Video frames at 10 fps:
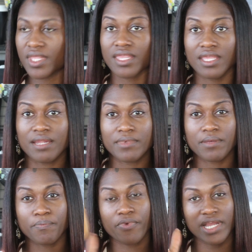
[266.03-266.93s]
And then I'm
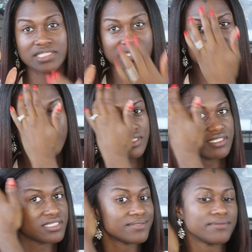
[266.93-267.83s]
gonna press this
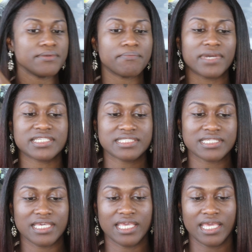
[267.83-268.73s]
into my
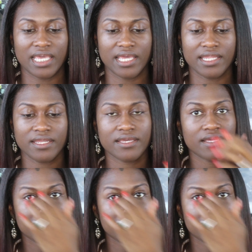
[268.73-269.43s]
skin.